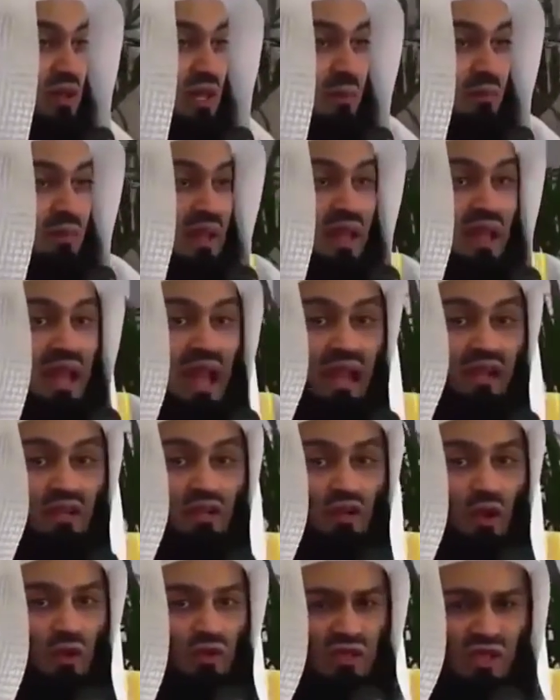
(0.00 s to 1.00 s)
with them
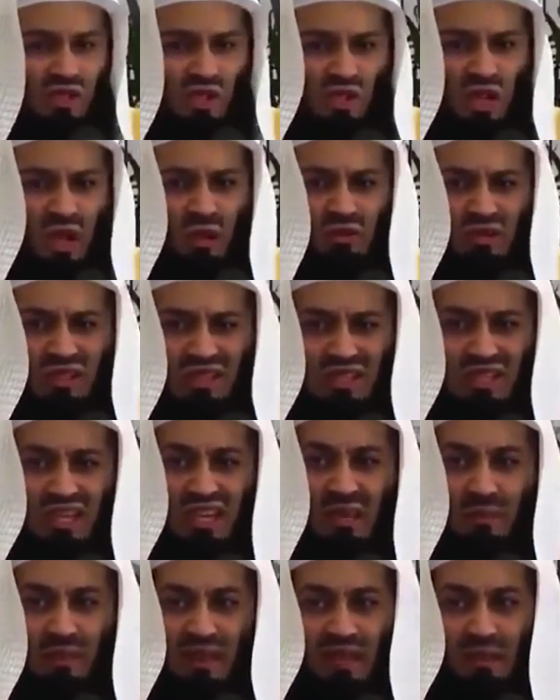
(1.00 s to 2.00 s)
and don't just shout and
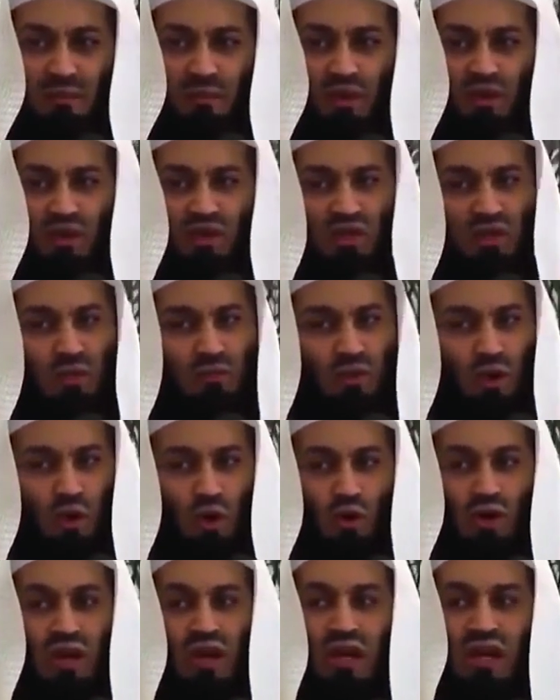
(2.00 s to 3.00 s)
scream and admonish them.
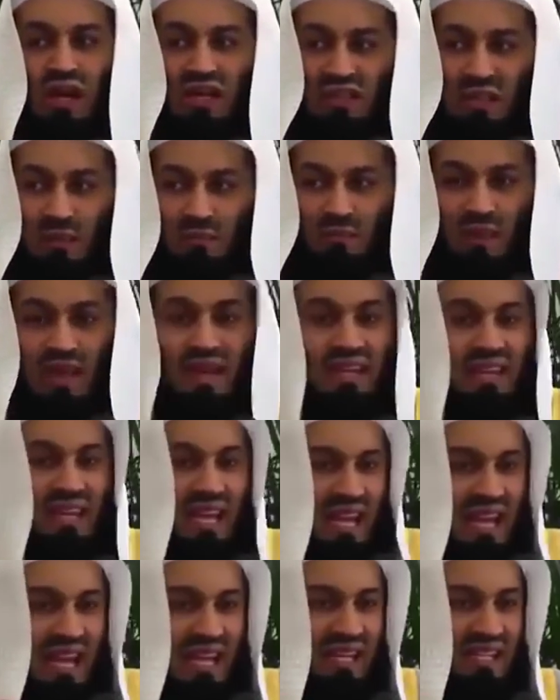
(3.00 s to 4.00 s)
No, let them make
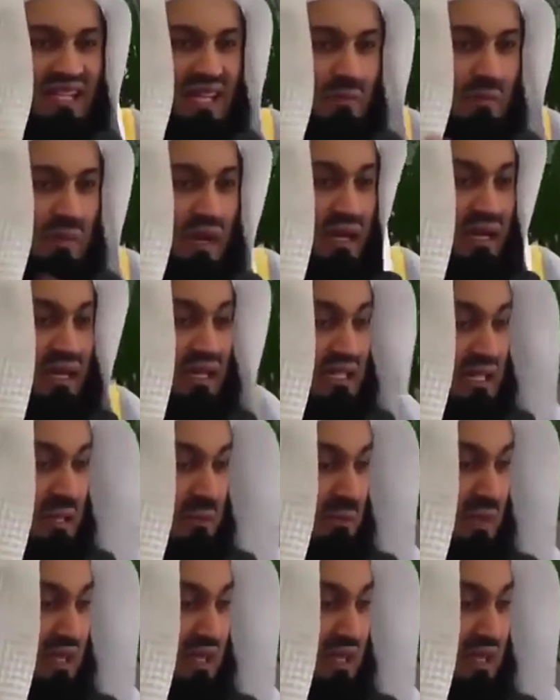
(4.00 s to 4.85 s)
their errors and blunders